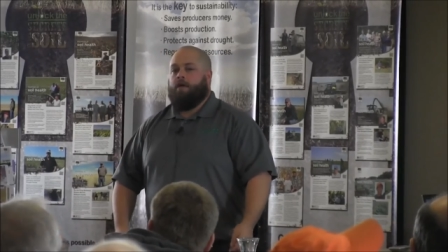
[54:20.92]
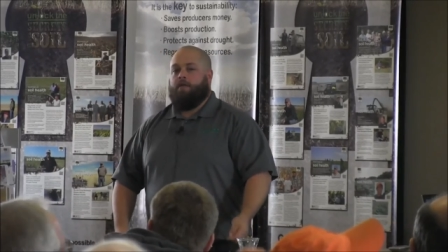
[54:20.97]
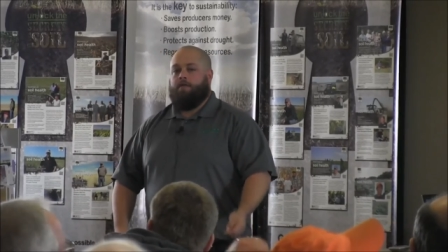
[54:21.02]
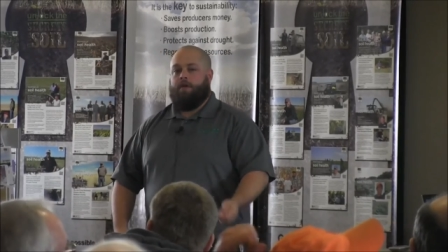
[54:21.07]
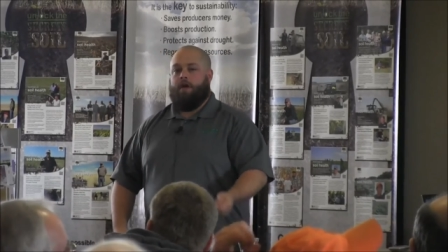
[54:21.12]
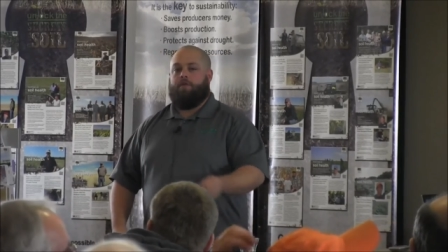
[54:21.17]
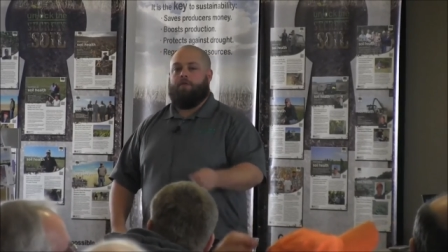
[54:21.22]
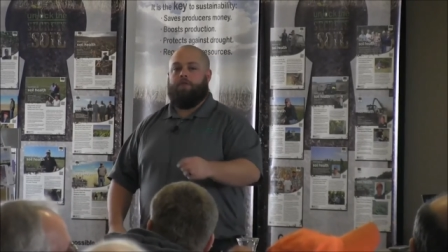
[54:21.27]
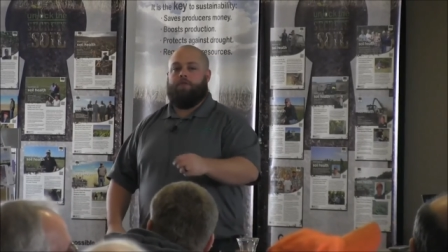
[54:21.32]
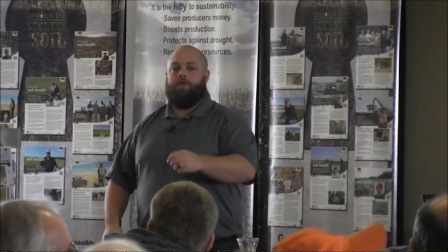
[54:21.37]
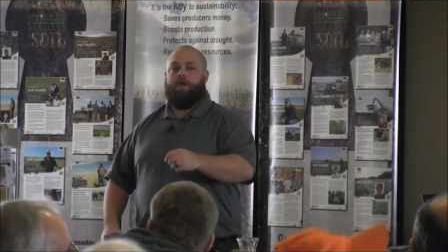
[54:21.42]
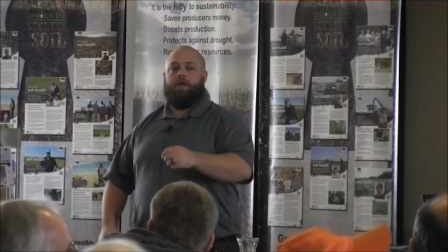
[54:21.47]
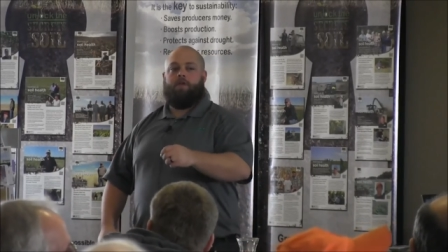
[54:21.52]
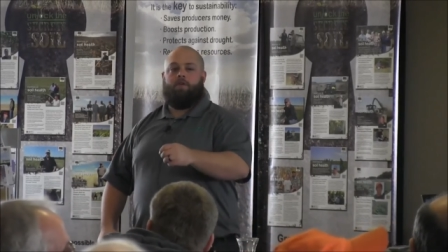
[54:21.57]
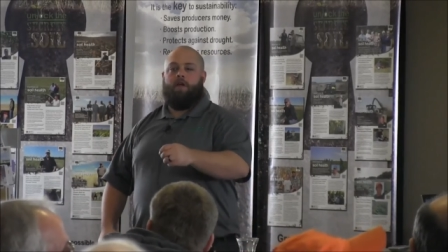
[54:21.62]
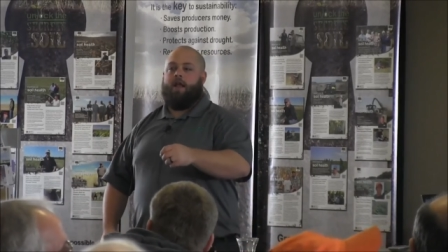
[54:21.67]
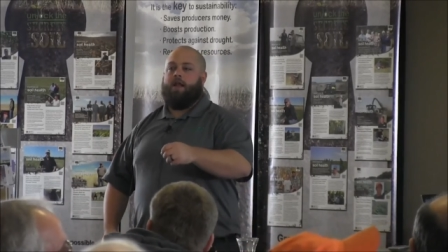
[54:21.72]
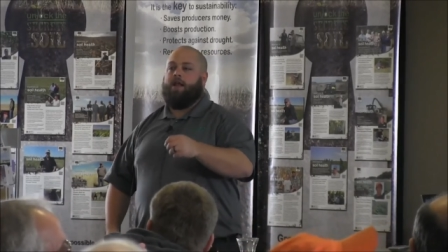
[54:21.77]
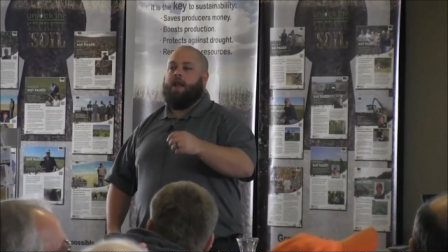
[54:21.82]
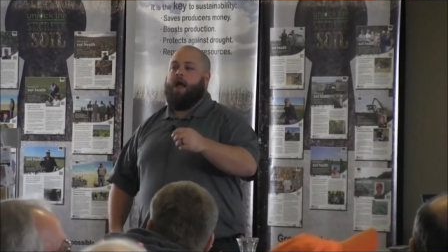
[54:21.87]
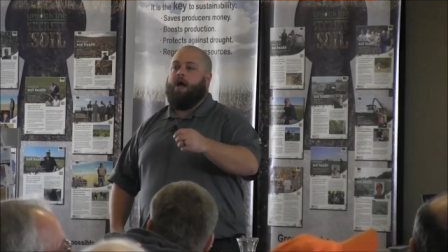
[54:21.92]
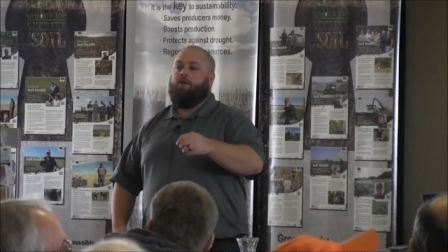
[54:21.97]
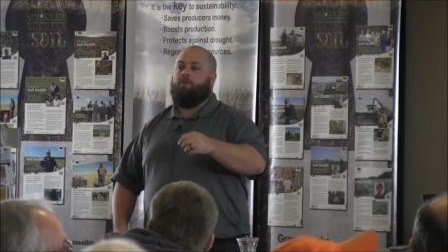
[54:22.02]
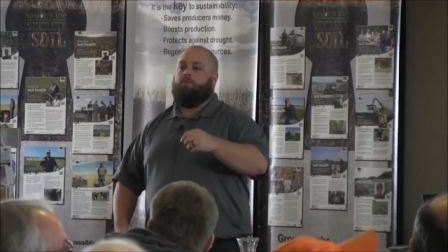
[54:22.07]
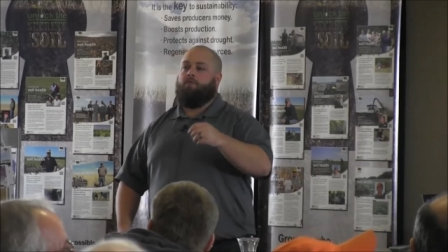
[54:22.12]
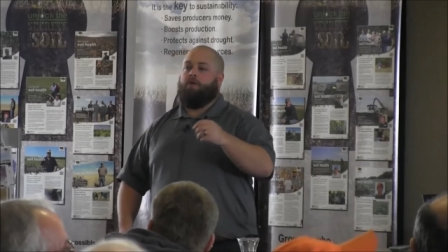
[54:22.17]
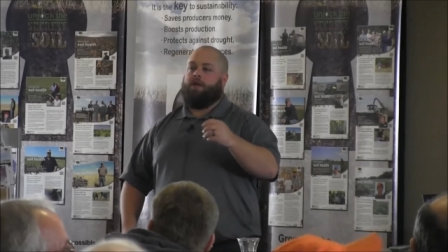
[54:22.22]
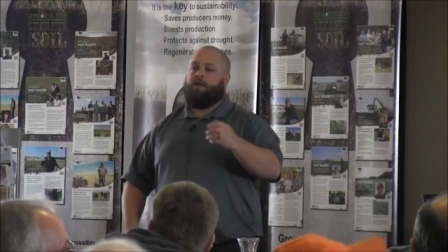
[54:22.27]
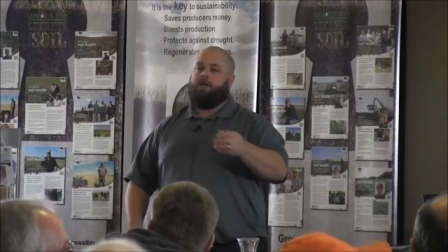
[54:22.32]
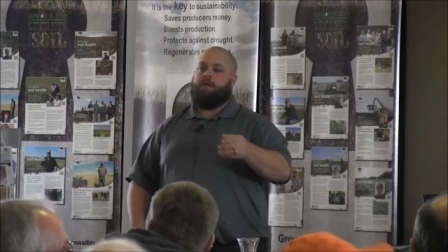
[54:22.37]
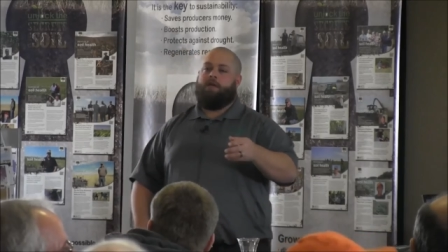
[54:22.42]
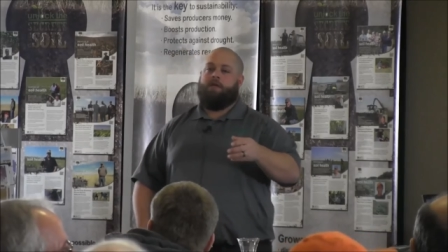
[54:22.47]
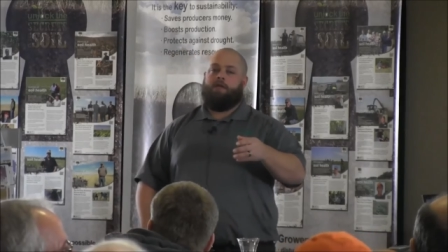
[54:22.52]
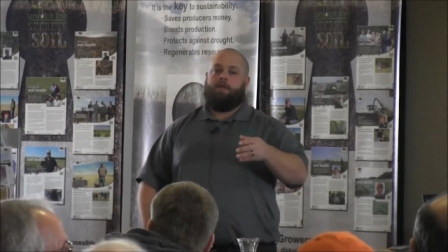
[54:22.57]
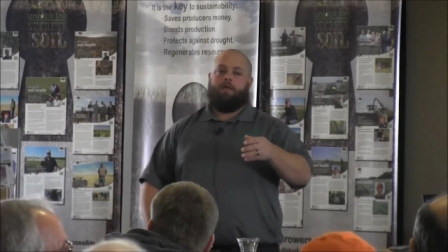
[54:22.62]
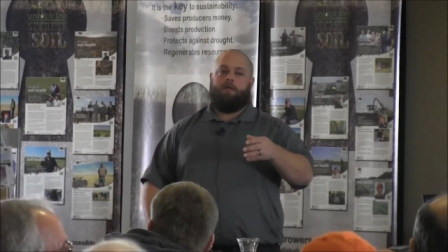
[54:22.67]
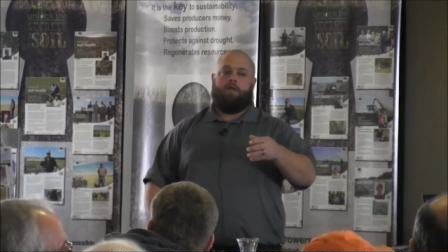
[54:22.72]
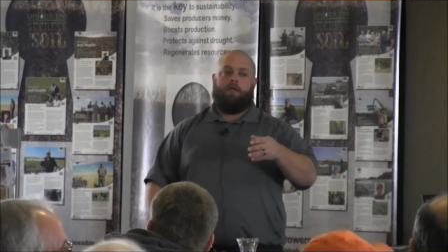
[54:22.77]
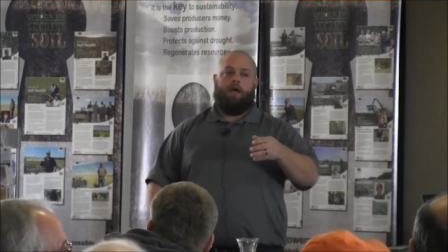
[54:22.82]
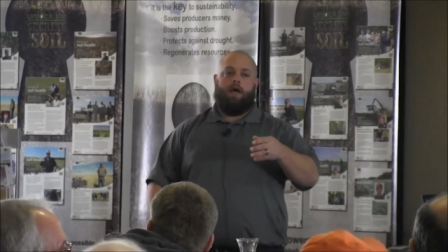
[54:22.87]
The other thing right now, Rick,
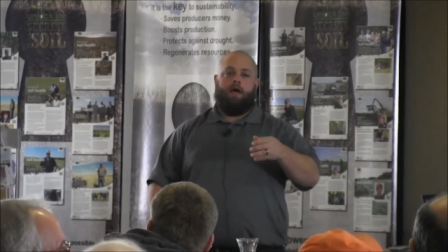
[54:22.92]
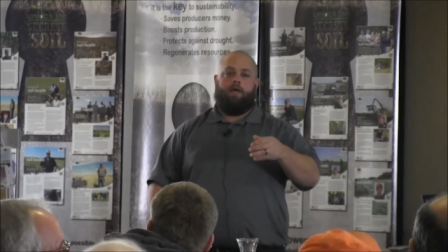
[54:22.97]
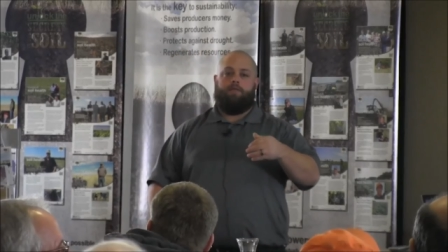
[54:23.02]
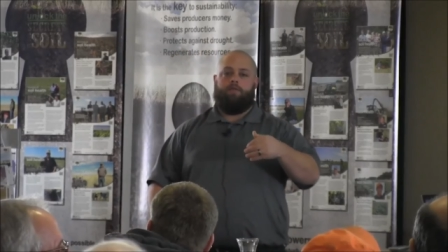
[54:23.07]
uh,